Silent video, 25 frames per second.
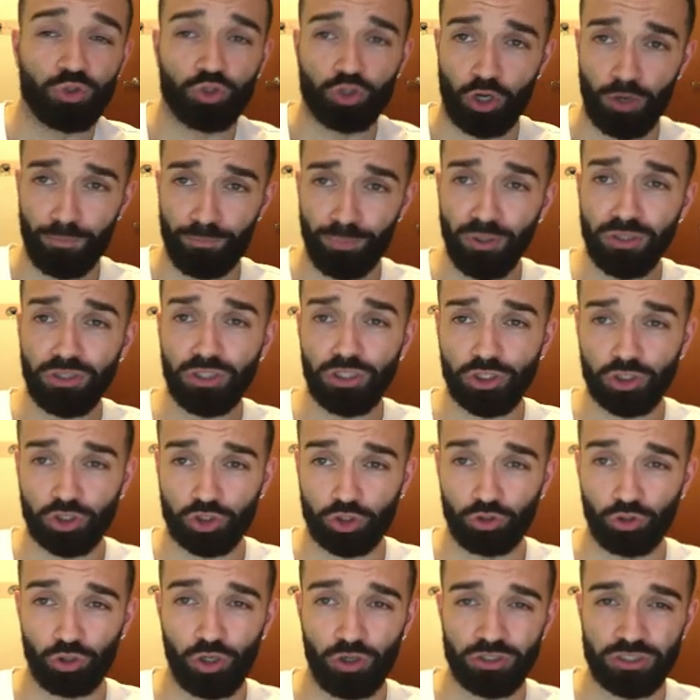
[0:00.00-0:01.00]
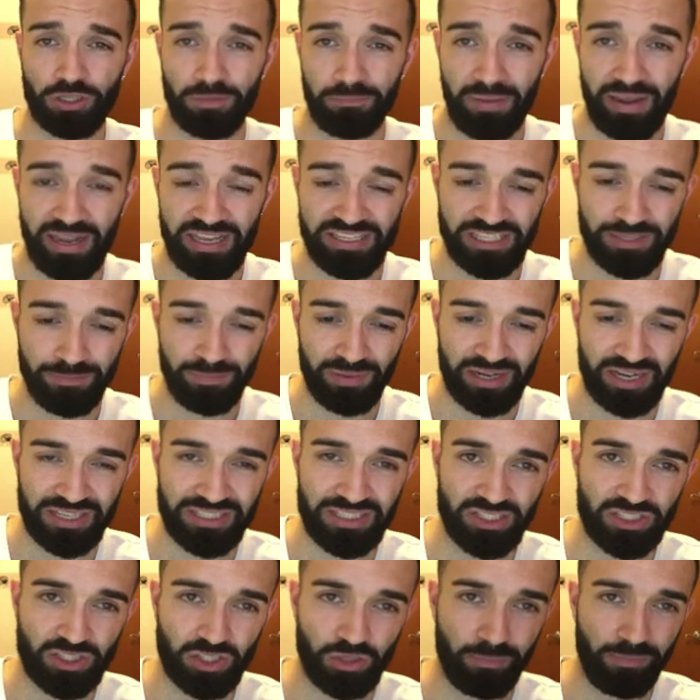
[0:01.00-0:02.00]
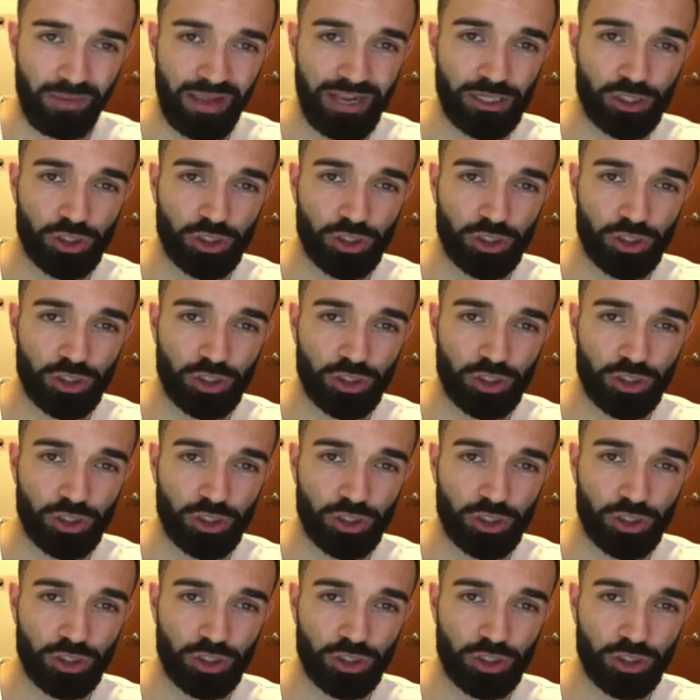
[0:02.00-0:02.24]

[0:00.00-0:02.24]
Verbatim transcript: Triple Destrudo is amazing because it's